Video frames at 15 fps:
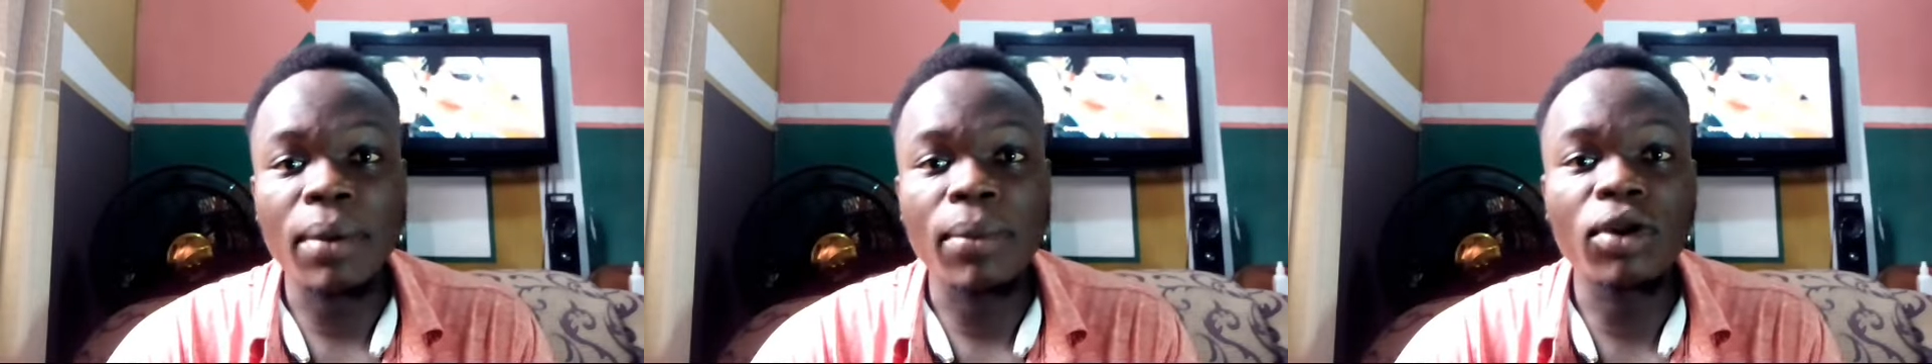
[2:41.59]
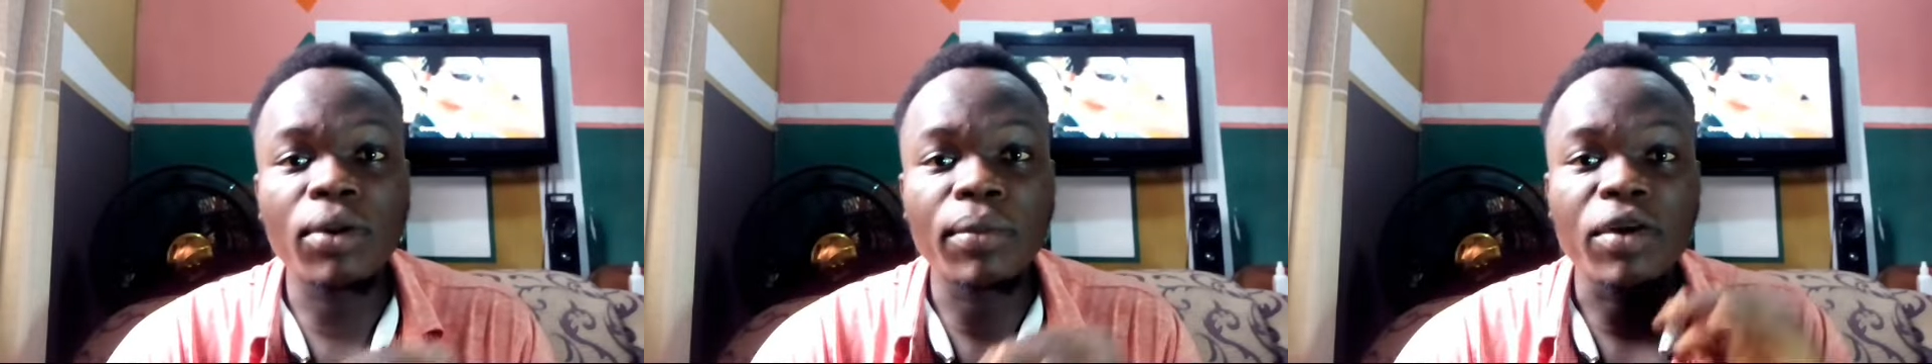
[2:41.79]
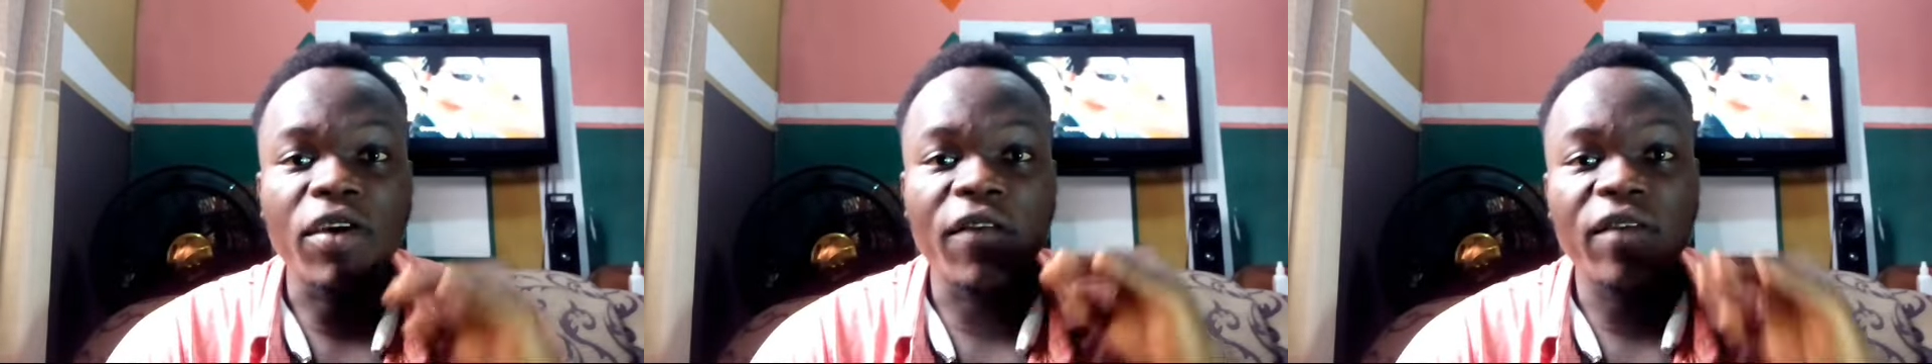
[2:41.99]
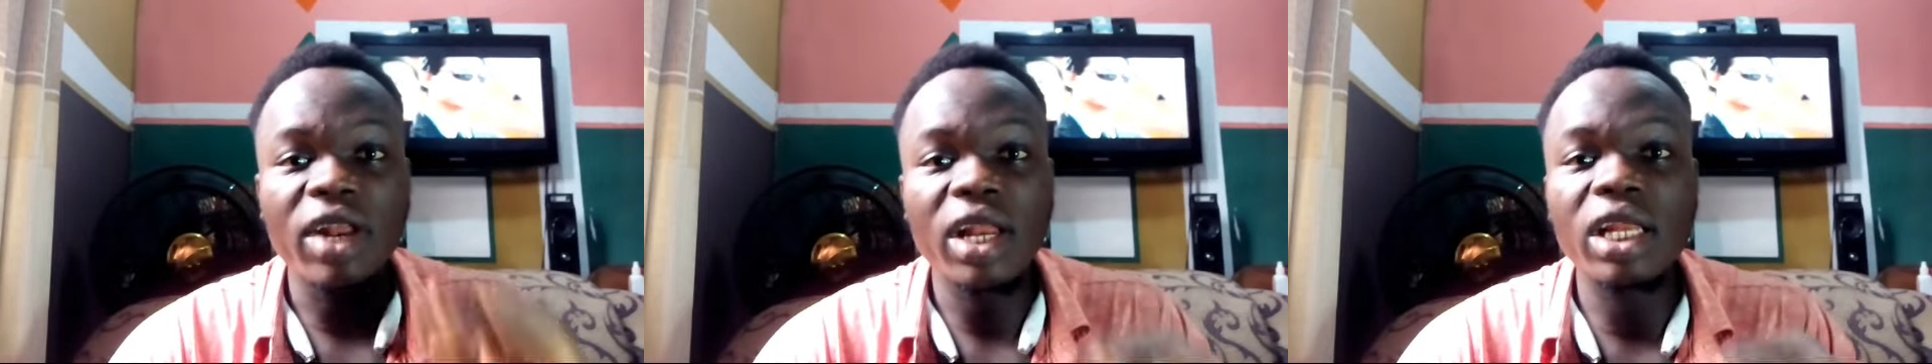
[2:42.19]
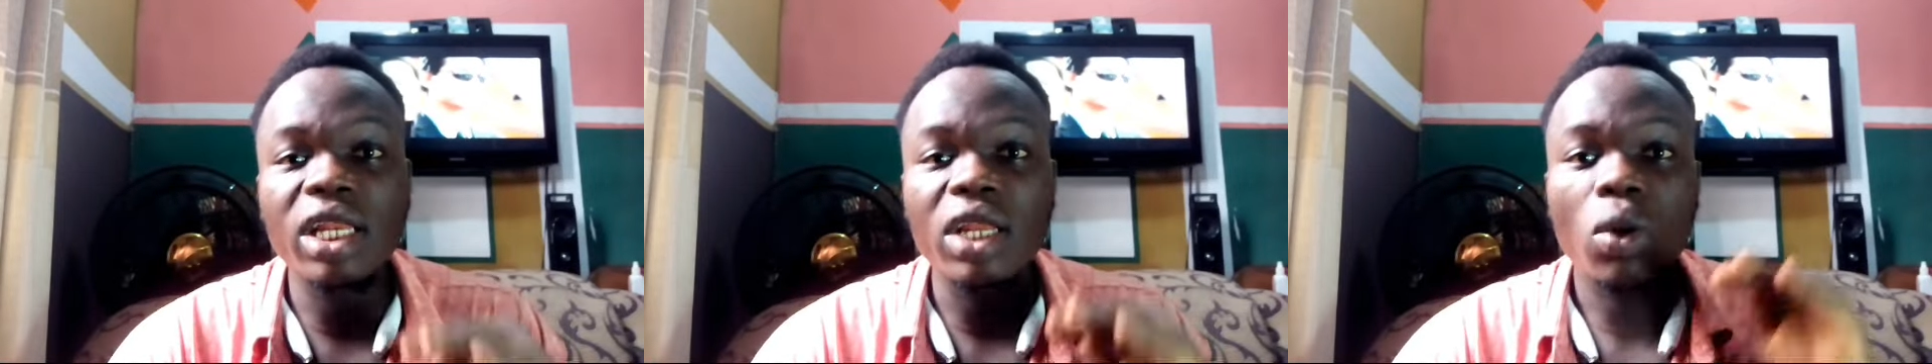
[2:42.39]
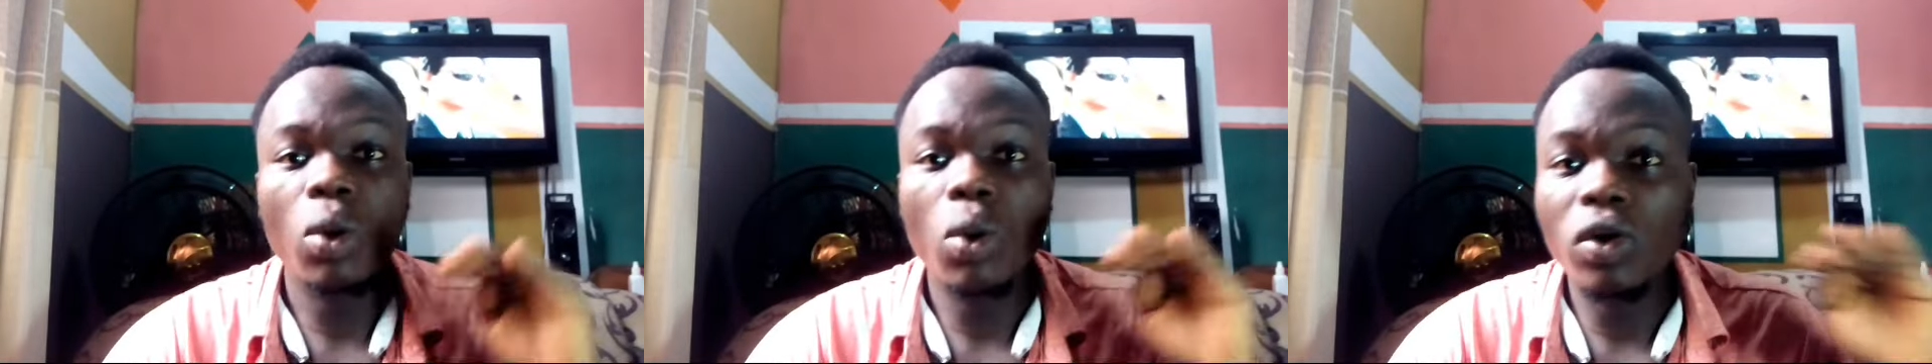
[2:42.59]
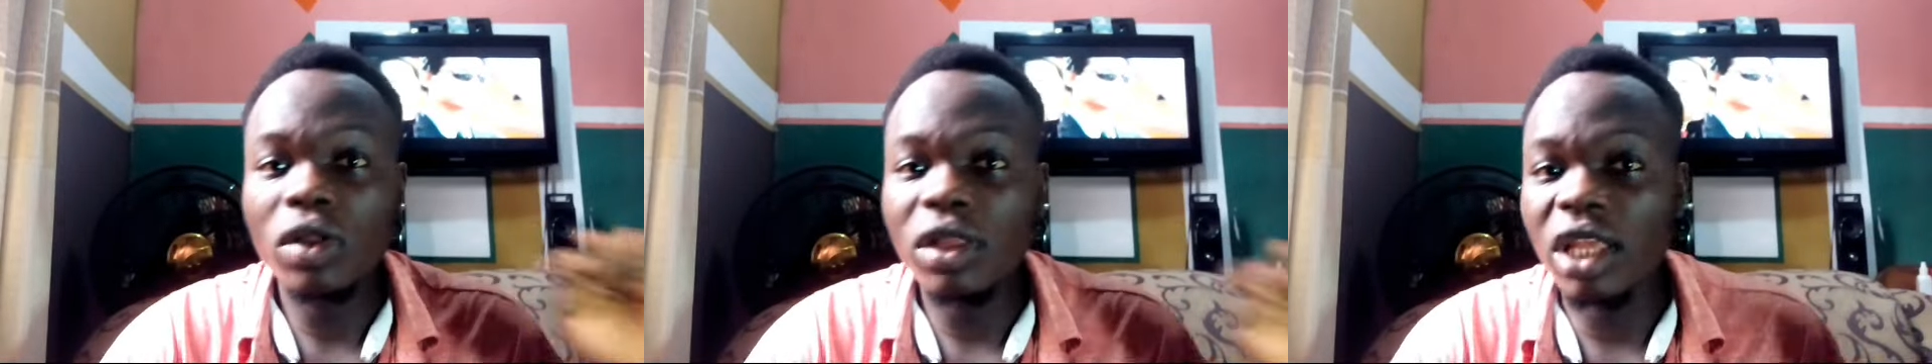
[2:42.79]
I'm going to be revealing the whole